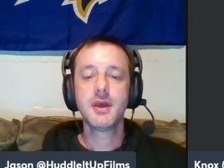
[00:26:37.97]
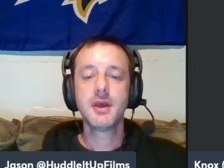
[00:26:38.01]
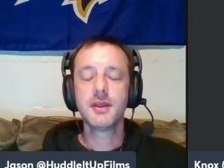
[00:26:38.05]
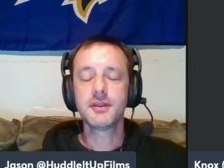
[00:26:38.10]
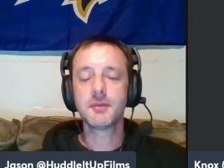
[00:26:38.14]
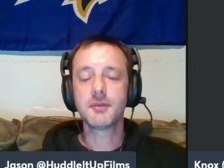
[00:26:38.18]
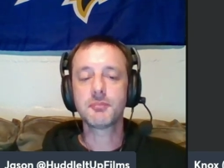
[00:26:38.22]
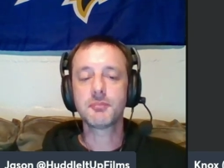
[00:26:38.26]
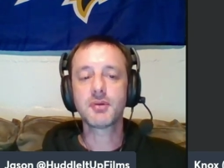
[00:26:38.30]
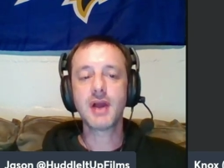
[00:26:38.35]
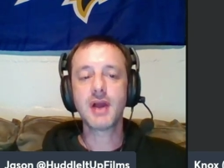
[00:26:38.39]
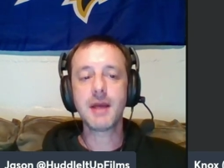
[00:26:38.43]

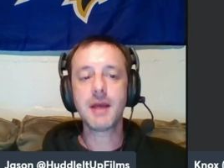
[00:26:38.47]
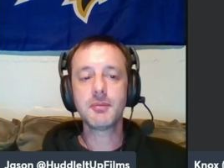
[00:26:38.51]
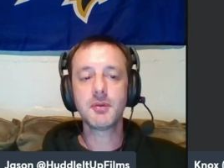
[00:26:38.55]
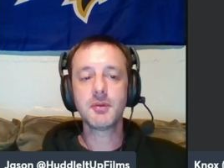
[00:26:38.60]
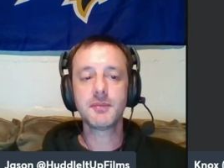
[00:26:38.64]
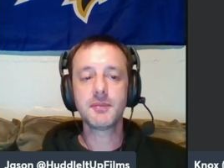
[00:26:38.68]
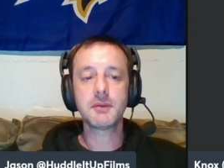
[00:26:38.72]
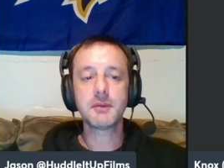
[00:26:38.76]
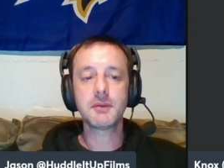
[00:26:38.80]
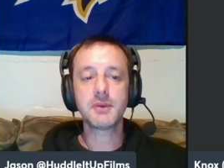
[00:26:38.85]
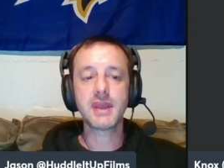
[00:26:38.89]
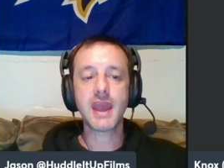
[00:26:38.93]
The problem
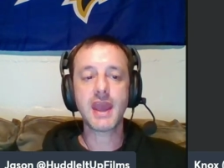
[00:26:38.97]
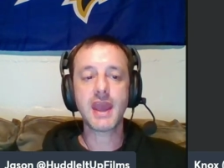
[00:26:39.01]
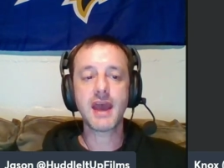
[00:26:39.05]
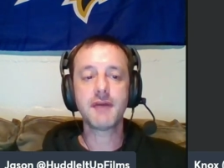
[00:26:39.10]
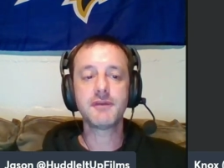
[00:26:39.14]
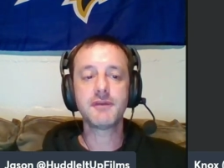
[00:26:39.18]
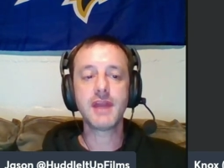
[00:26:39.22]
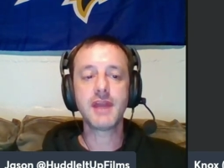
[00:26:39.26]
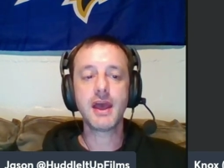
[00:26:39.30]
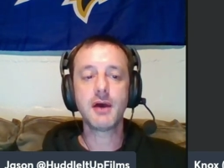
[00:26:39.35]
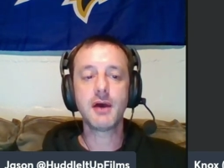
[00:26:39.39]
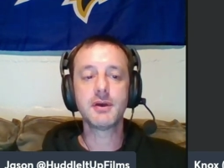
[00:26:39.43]
that right. we
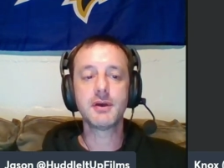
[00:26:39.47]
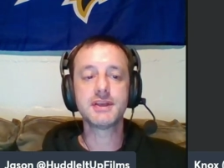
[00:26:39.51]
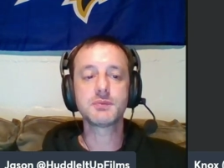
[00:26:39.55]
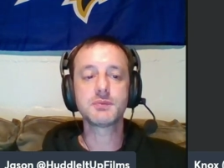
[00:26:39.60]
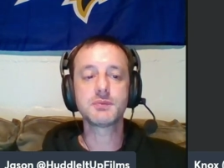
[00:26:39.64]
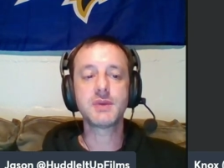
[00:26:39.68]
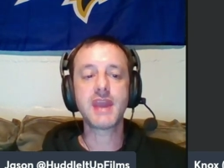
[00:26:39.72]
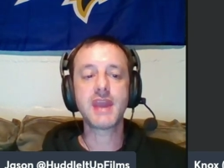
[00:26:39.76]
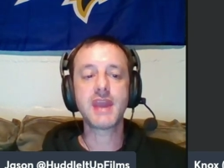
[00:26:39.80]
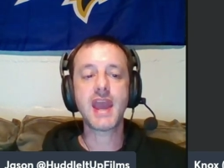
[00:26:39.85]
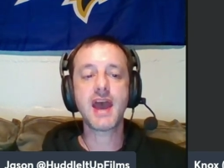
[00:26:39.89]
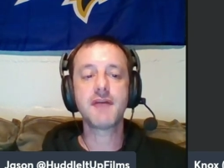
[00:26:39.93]
have now is
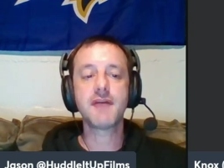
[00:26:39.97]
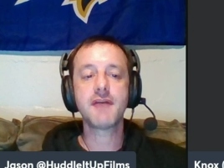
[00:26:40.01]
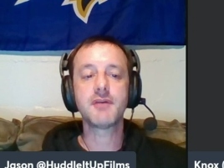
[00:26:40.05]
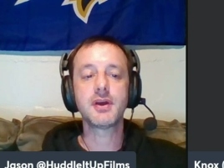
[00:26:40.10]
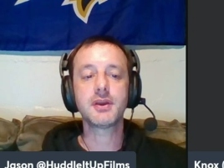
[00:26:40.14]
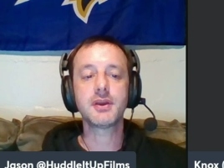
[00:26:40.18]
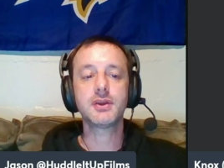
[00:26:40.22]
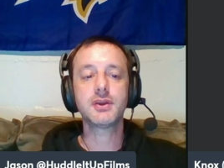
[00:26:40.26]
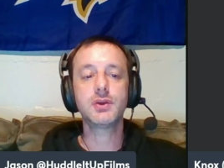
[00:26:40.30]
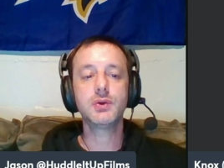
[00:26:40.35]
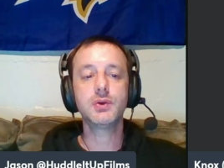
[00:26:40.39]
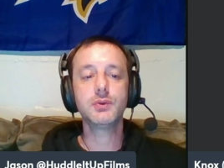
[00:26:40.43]
we have a
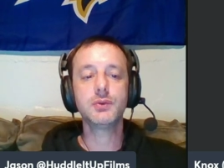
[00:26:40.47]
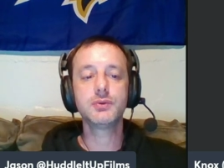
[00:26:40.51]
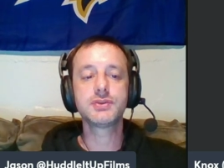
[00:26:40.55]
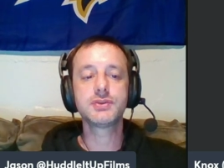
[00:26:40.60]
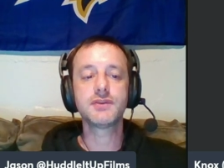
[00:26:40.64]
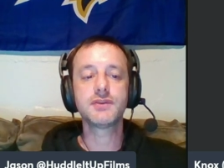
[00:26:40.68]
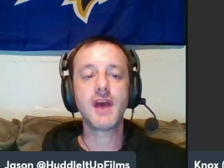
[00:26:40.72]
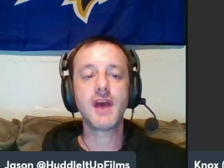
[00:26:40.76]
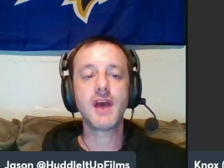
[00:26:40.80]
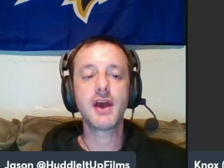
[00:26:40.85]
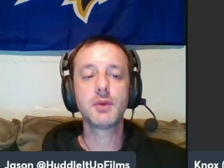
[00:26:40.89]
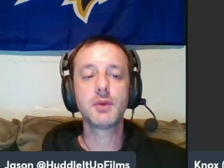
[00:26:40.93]
huge
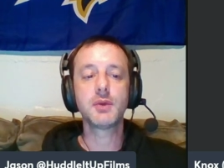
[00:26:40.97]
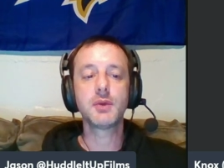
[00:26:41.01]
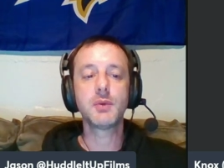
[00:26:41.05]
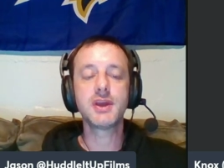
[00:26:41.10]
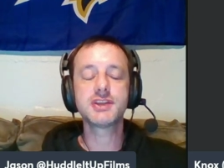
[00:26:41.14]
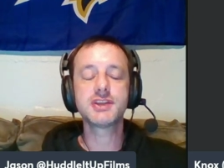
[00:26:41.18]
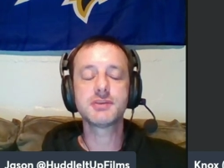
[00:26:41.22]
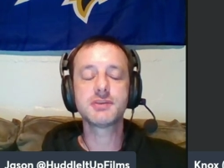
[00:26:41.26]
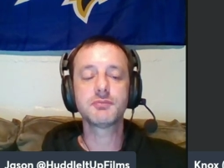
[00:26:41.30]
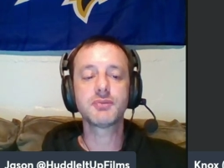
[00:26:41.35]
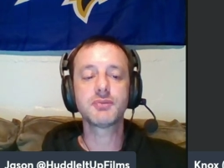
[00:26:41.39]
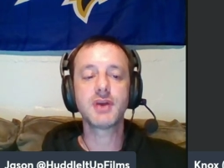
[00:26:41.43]

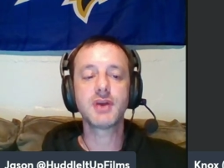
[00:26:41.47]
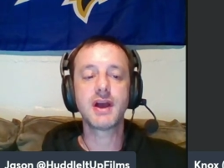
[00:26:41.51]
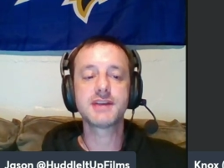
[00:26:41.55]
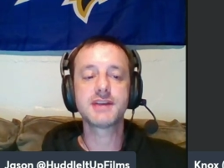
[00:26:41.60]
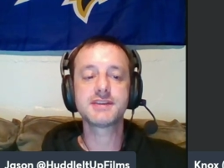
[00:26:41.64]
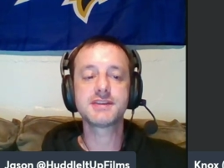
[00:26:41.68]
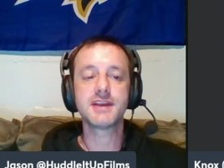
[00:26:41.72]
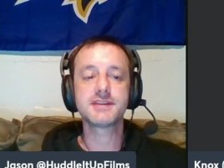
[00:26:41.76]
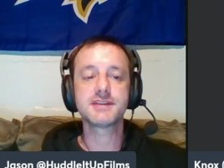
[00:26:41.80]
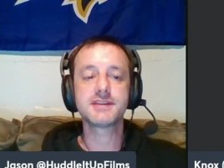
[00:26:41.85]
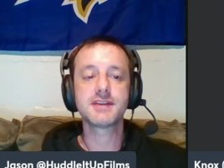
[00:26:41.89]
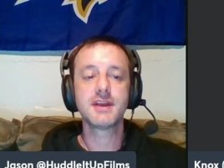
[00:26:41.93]
evaluation
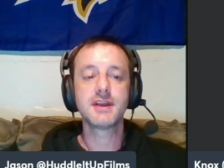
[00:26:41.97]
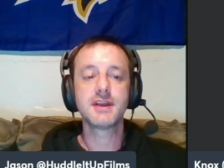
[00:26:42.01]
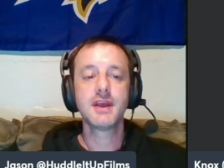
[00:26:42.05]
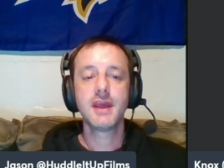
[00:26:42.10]
process